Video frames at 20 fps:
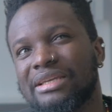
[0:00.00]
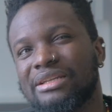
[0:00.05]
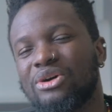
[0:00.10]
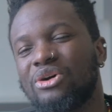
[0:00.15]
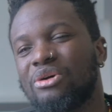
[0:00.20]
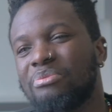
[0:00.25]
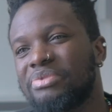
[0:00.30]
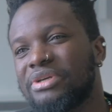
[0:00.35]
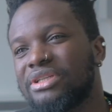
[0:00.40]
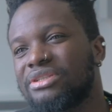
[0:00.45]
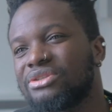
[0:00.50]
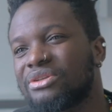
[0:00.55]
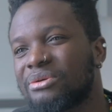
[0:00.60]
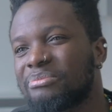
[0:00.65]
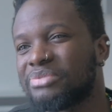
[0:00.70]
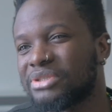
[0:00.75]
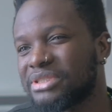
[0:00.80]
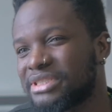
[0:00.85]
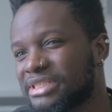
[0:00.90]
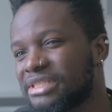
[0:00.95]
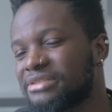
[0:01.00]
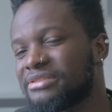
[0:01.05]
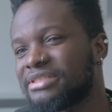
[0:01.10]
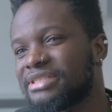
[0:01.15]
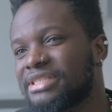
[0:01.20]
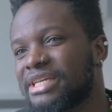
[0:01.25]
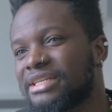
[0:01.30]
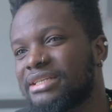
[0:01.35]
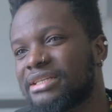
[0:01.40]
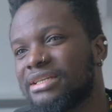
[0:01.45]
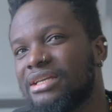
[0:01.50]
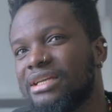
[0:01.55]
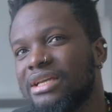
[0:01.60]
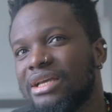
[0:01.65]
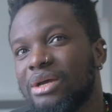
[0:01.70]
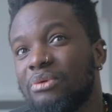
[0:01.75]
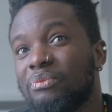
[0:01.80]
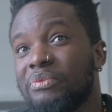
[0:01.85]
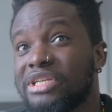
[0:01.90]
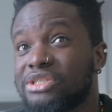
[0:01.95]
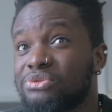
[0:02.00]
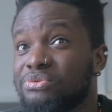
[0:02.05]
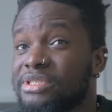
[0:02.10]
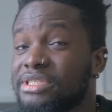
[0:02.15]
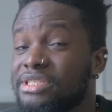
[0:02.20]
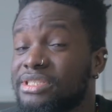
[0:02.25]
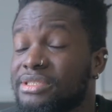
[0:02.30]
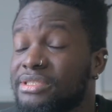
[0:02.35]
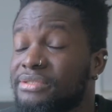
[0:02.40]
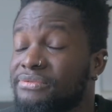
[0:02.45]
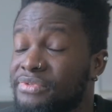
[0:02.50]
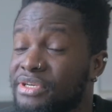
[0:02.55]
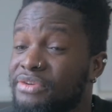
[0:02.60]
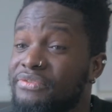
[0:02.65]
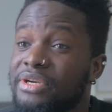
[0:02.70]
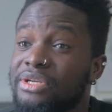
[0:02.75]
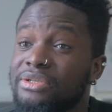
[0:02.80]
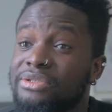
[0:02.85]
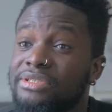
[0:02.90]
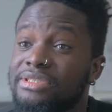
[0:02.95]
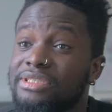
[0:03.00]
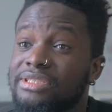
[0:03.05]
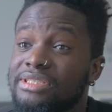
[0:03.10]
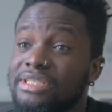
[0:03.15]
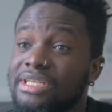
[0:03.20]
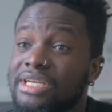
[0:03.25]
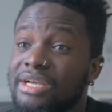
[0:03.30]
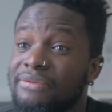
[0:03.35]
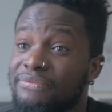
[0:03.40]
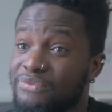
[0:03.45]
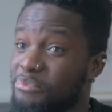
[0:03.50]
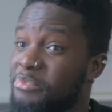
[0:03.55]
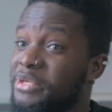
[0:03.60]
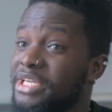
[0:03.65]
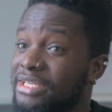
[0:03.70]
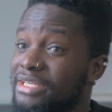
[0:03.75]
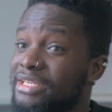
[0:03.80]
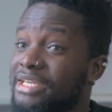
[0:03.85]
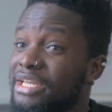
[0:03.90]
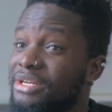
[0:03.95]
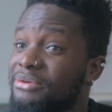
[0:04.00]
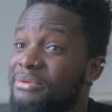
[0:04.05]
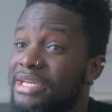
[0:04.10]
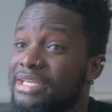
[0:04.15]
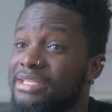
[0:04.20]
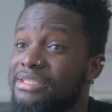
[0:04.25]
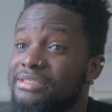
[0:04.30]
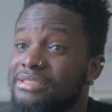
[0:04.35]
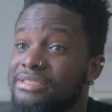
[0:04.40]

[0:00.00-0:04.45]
the open door policy, as you said, which was very, very good for me anyway.